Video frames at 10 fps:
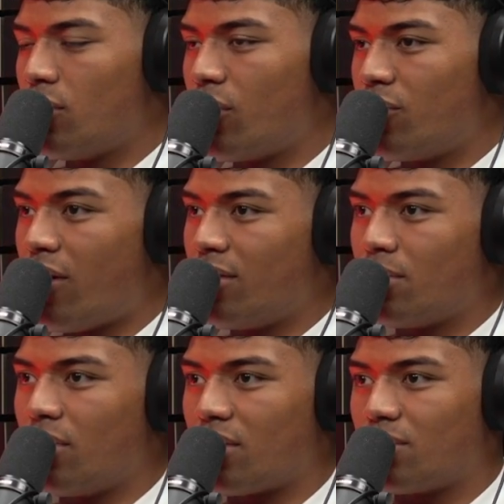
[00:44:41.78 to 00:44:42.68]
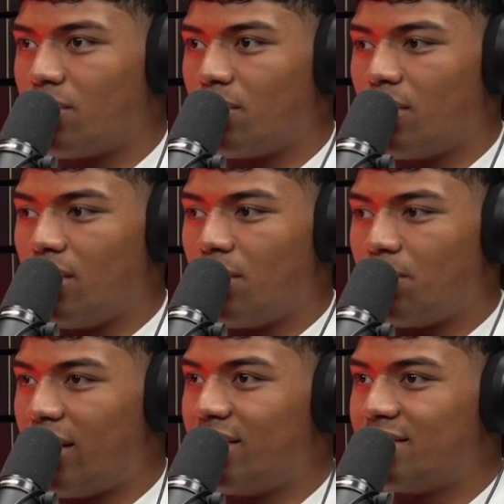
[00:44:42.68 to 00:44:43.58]
Greats like
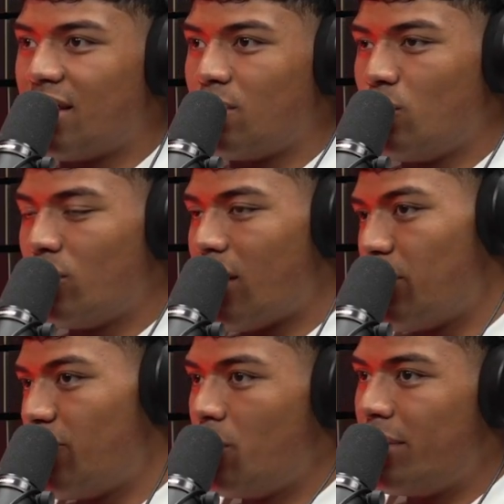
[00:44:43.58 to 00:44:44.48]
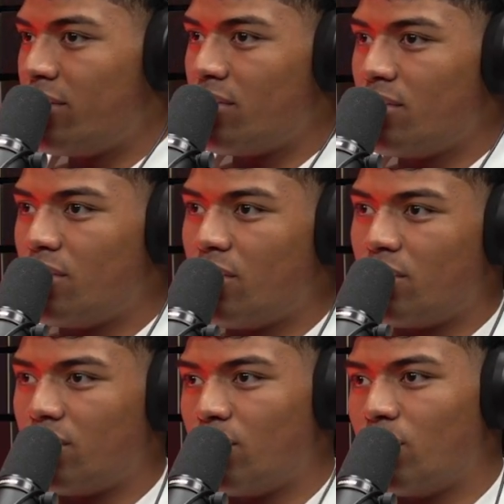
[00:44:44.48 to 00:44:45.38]
players that all that before me,
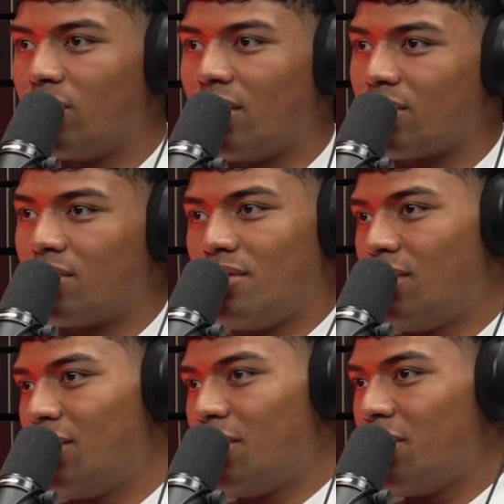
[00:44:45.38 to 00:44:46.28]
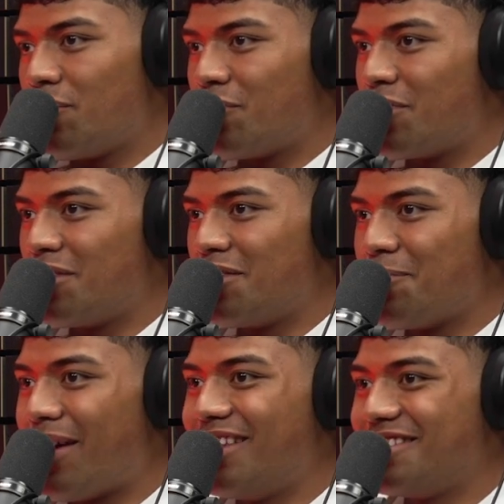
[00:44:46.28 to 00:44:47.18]
who were like
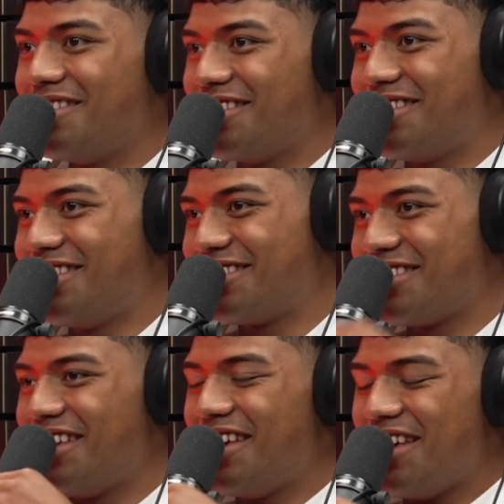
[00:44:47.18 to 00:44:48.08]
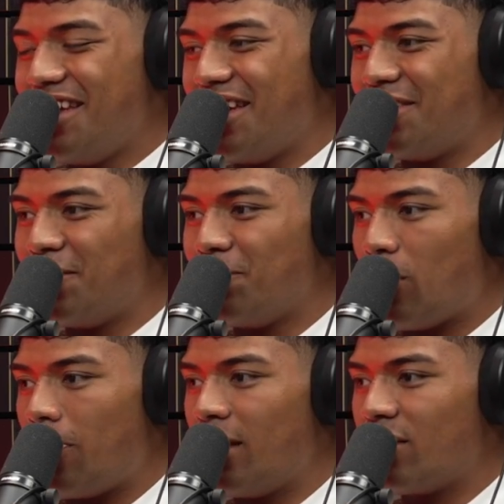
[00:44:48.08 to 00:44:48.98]
amazing. And
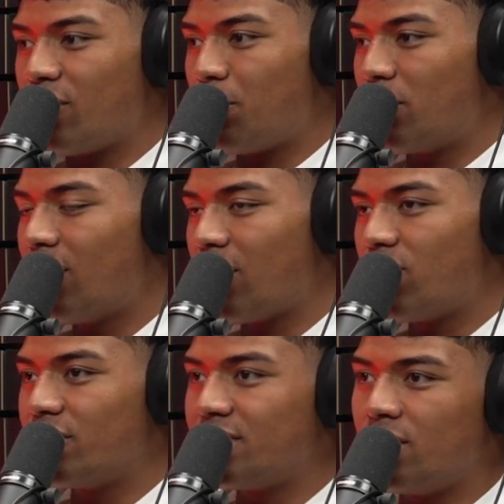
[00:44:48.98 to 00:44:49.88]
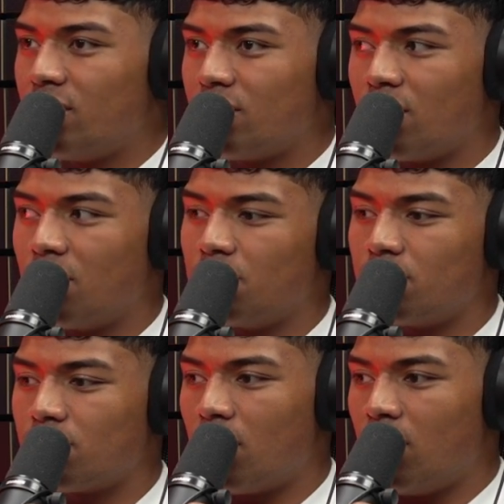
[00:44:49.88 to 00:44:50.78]
just to put on that jersey
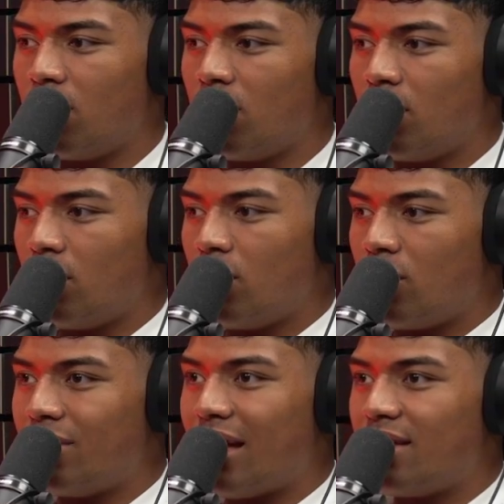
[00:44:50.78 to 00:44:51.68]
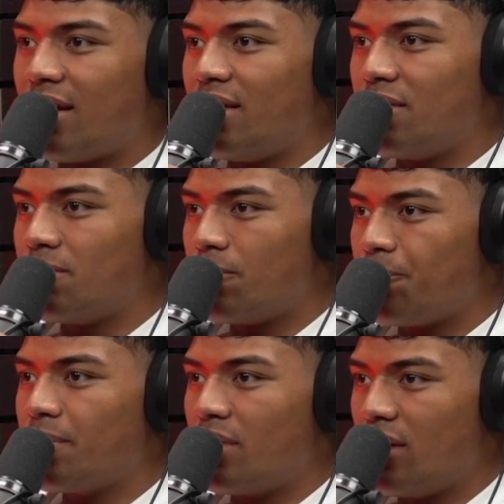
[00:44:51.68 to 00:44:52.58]
on that day,
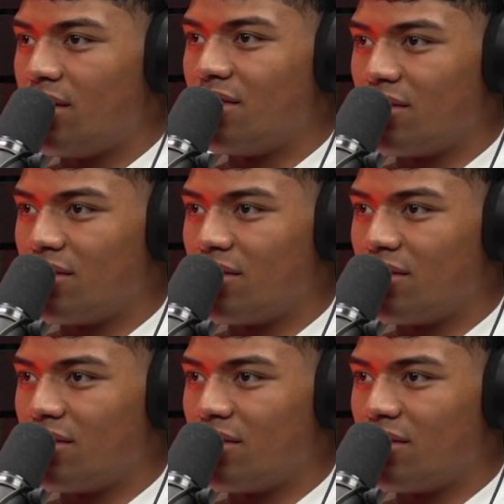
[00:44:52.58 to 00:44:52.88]
it